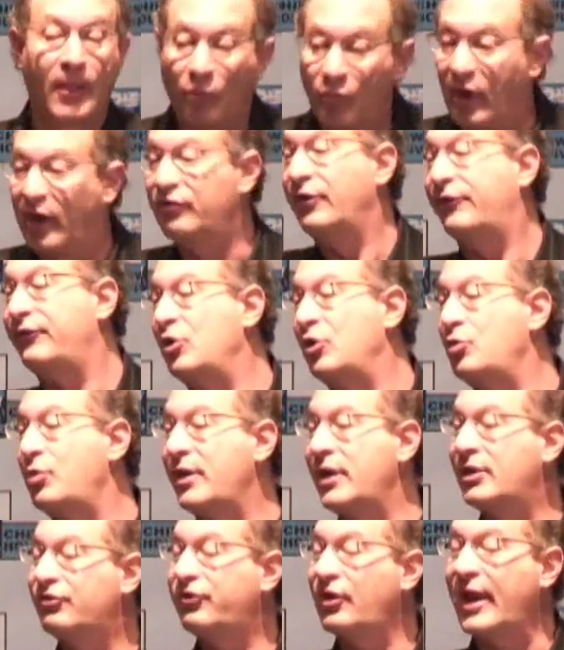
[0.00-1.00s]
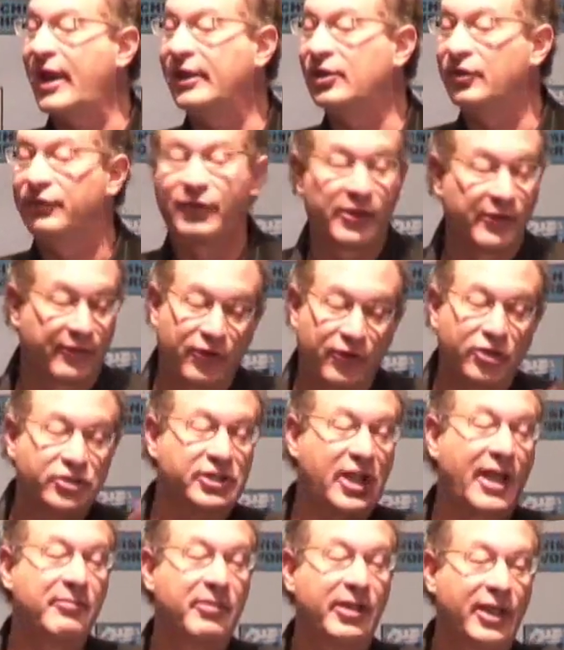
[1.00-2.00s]
Well, a few weeks later, for the
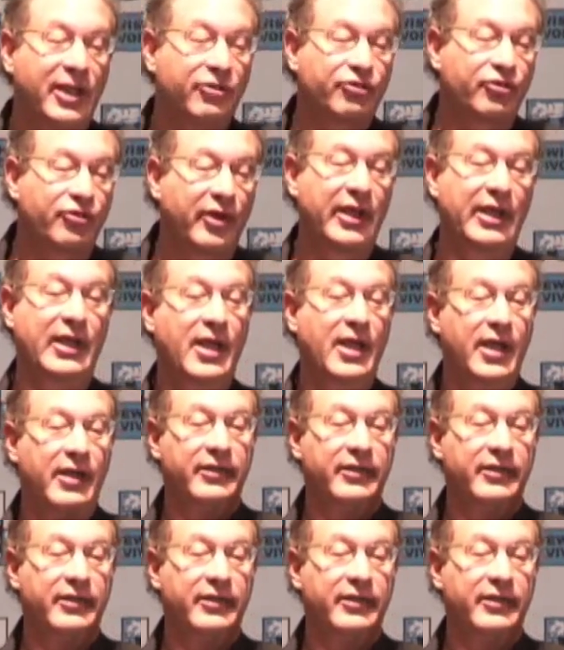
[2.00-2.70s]
first time in history,